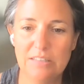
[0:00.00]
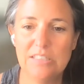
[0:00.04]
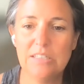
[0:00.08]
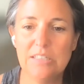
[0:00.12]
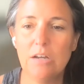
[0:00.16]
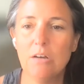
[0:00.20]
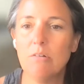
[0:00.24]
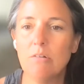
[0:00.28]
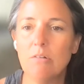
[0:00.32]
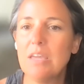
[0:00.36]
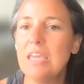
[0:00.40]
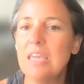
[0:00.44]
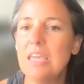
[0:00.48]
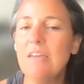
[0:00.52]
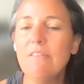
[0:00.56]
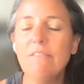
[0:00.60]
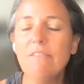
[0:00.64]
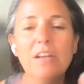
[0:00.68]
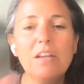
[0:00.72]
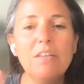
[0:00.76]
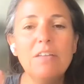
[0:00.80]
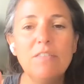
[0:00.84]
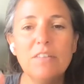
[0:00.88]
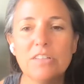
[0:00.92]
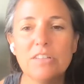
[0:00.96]
So
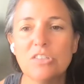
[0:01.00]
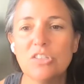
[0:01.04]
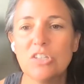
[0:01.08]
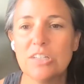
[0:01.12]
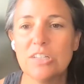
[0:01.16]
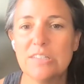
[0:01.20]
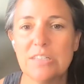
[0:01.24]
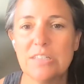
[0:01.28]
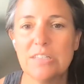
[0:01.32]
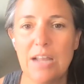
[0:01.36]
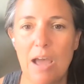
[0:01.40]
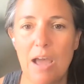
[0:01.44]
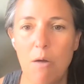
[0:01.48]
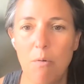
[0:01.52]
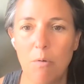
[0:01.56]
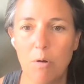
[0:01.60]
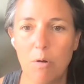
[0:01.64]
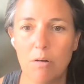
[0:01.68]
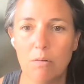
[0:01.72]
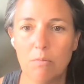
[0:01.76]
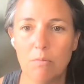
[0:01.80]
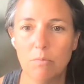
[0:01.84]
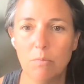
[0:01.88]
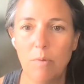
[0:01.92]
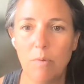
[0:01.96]
even if it's just an
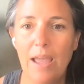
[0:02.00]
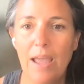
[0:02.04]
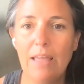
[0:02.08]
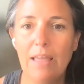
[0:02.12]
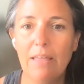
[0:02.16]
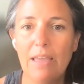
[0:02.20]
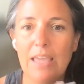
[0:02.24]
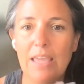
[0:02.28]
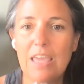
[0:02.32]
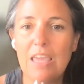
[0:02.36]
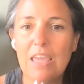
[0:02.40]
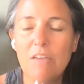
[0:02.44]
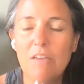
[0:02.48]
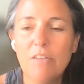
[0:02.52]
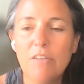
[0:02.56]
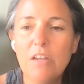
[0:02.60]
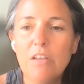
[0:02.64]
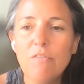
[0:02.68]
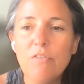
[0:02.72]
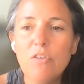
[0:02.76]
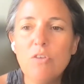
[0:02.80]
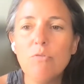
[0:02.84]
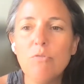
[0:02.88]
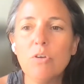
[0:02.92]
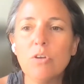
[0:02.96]
hour, right? Like even
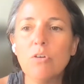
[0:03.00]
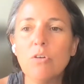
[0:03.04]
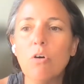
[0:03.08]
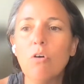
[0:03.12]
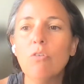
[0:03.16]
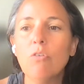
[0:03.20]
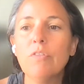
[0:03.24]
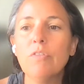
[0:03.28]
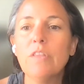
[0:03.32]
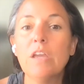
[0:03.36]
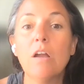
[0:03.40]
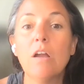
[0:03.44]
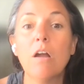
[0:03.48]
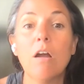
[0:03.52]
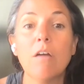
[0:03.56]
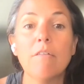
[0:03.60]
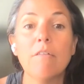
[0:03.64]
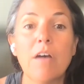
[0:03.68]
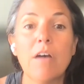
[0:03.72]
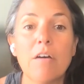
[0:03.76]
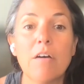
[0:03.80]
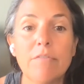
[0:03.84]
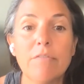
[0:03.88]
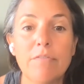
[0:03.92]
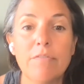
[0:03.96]
if you can only
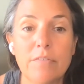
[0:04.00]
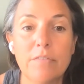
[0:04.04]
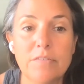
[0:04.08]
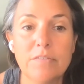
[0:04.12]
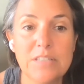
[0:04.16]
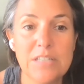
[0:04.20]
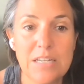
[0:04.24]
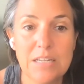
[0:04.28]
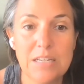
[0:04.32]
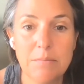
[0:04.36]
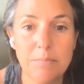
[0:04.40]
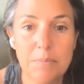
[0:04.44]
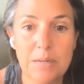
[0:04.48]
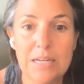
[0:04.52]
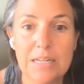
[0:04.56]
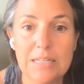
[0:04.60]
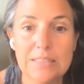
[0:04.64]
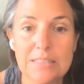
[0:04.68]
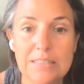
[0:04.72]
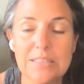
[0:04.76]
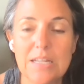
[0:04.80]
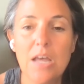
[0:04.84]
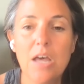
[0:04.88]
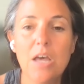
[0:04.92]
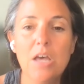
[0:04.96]
carve out 15
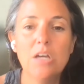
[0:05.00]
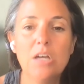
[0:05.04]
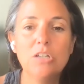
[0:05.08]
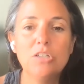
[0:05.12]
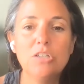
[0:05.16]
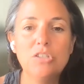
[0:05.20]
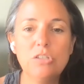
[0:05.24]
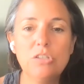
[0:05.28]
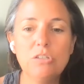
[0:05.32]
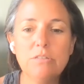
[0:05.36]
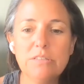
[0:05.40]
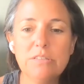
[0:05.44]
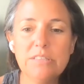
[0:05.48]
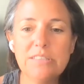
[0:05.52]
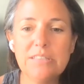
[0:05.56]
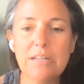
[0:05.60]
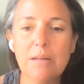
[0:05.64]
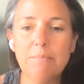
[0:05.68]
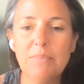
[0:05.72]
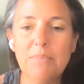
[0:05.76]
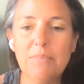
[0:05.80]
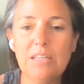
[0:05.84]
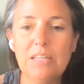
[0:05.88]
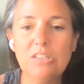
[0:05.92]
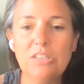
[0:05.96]
minutes, do
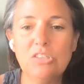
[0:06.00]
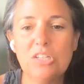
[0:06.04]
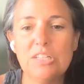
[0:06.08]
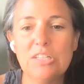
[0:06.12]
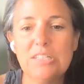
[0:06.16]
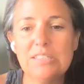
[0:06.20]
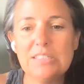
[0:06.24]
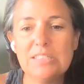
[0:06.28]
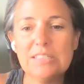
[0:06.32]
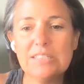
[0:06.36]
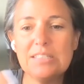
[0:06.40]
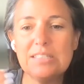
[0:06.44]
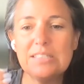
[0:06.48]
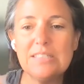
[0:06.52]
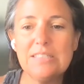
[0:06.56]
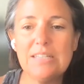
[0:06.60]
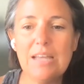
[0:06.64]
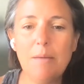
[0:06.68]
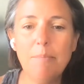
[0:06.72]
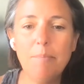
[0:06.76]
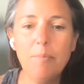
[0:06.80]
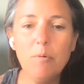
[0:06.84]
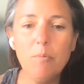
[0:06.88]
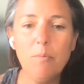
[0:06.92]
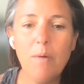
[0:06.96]
something just to
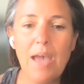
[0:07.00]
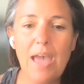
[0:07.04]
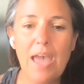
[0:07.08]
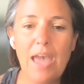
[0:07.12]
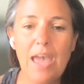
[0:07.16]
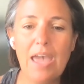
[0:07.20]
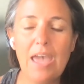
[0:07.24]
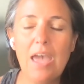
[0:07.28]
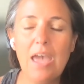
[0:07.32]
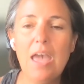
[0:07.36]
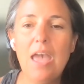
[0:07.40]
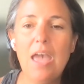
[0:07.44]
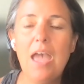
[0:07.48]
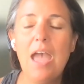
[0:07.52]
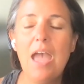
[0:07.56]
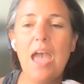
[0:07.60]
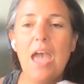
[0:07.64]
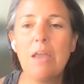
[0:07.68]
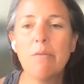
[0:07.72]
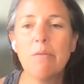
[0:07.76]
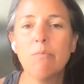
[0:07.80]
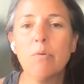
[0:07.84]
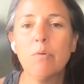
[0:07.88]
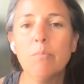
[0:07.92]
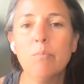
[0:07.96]
step away
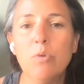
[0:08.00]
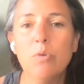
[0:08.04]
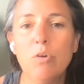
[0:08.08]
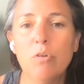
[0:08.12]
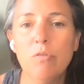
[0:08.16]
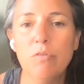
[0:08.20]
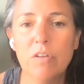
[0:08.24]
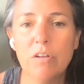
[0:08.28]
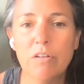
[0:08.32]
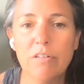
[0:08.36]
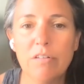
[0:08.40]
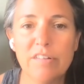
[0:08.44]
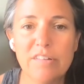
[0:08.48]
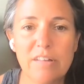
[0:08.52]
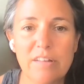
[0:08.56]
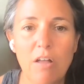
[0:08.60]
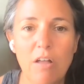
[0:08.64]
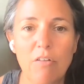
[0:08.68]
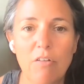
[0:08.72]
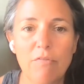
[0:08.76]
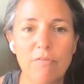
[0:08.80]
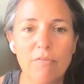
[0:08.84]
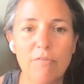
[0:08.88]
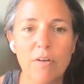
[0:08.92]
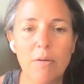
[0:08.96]
and remove
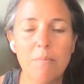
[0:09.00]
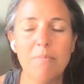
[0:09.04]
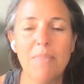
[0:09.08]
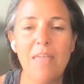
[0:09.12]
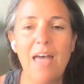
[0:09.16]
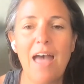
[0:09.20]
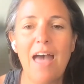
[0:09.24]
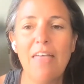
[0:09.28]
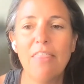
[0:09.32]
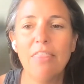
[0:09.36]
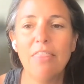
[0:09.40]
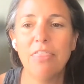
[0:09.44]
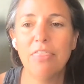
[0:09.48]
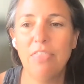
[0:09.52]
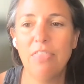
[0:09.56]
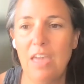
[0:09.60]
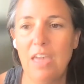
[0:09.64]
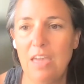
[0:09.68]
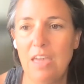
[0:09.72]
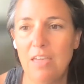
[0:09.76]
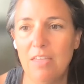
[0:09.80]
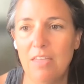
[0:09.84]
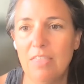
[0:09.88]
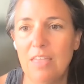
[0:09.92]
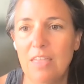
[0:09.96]
yourself from that
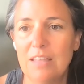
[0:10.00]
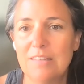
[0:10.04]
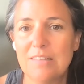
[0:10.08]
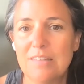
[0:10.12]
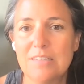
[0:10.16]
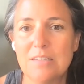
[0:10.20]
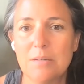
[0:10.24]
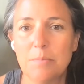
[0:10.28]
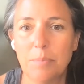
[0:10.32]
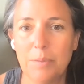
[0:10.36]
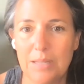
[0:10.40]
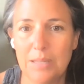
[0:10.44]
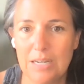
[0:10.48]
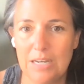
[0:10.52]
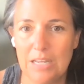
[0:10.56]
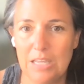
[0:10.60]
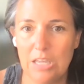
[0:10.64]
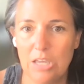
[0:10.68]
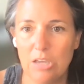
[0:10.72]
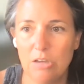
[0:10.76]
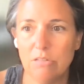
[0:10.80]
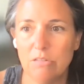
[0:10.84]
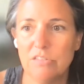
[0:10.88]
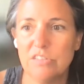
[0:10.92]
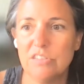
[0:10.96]
thing that's
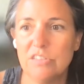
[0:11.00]
depleting you.